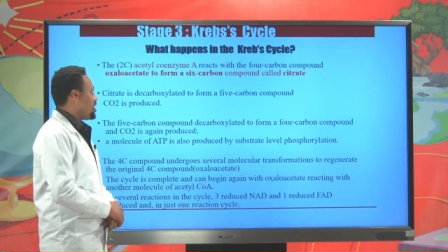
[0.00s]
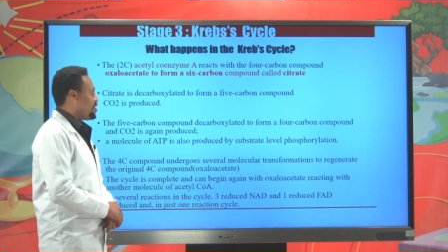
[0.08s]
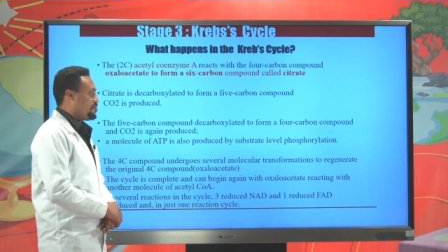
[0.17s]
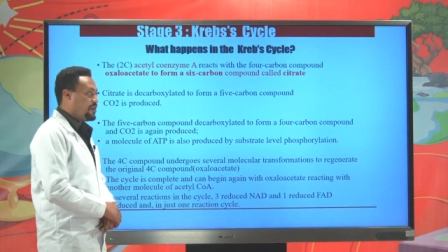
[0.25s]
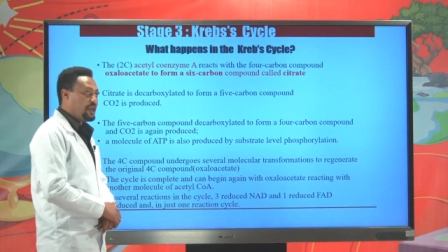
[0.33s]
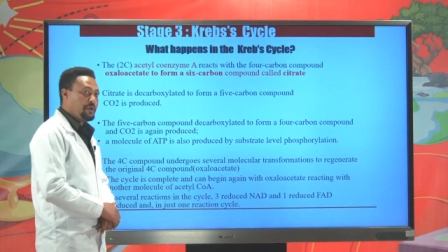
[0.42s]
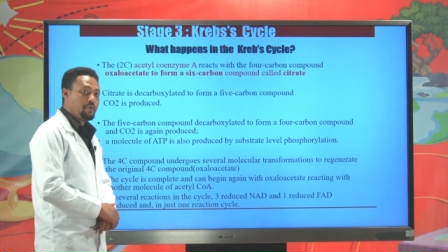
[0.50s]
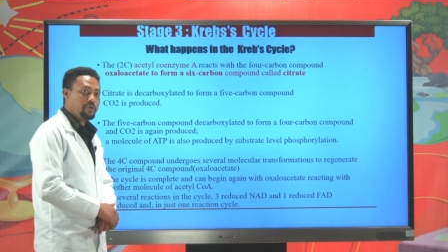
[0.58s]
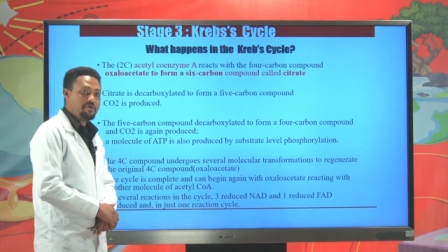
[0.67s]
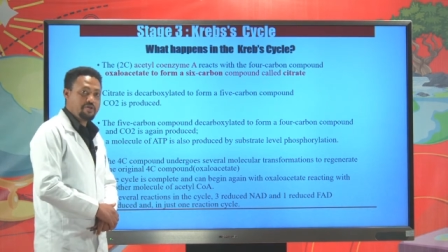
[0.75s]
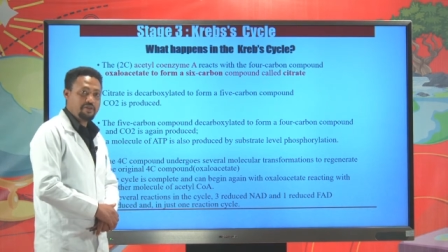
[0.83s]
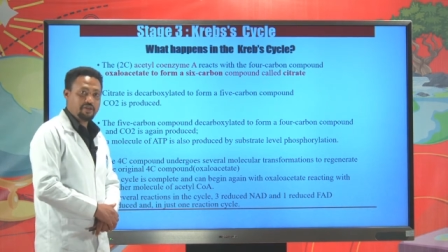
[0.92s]
are very
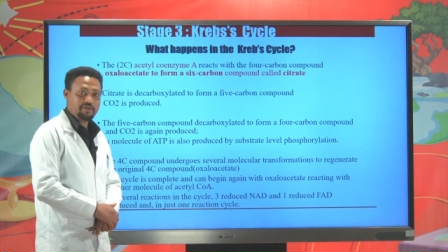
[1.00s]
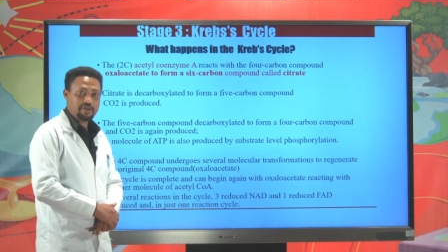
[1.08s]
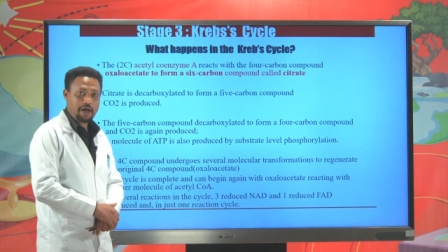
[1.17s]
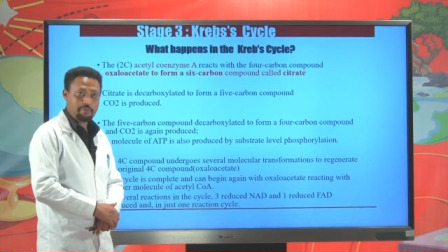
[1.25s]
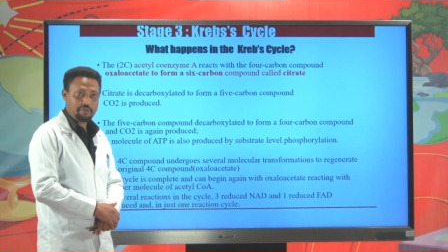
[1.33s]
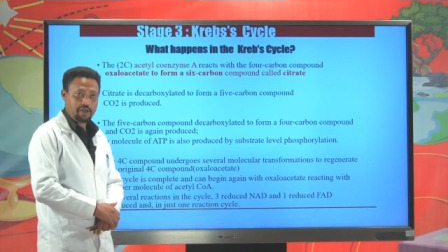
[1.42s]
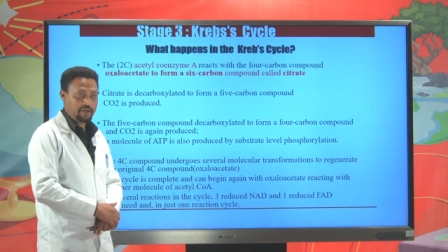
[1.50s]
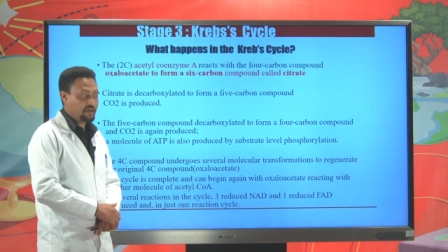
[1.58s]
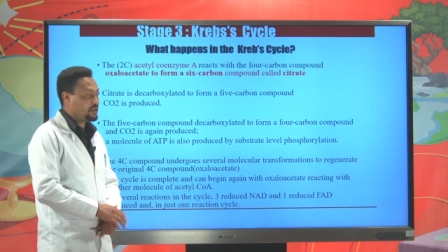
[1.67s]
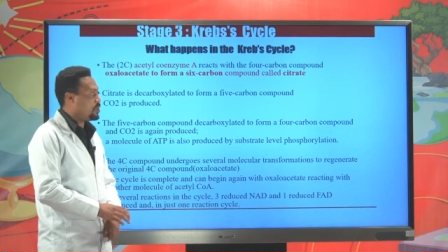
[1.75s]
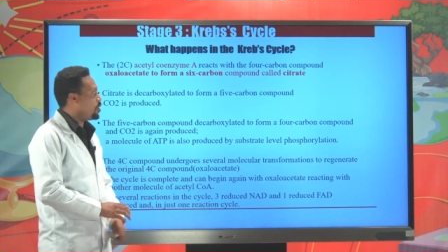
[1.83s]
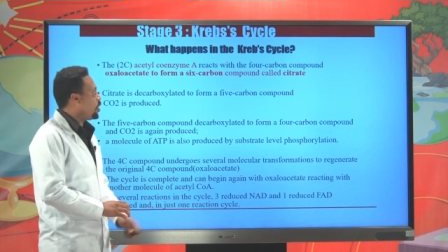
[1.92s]
important things happening.
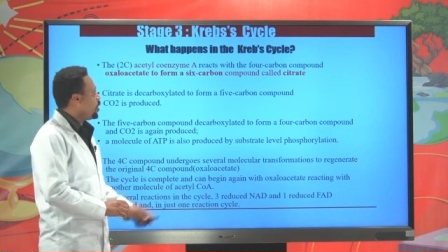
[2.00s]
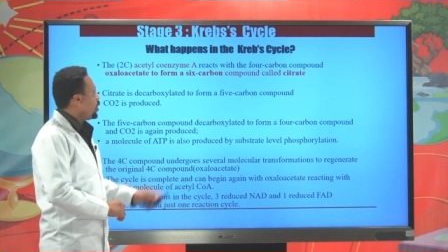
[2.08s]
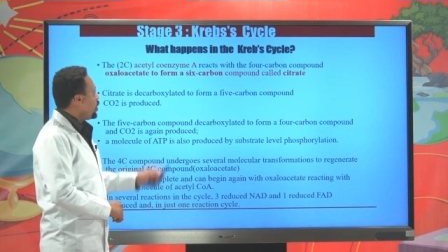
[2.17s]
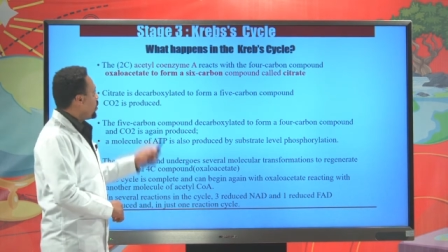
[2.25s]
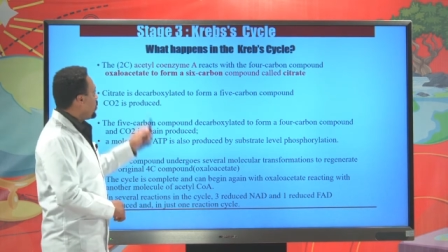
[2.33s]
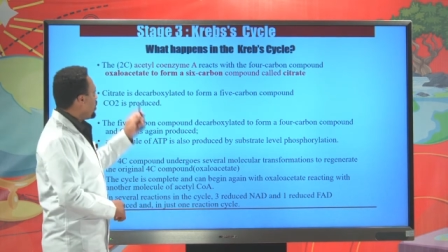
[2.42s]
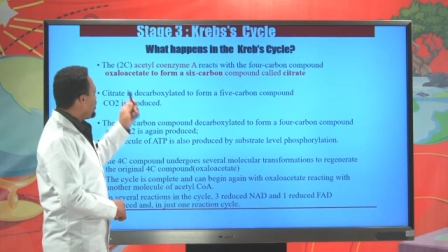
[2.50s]
One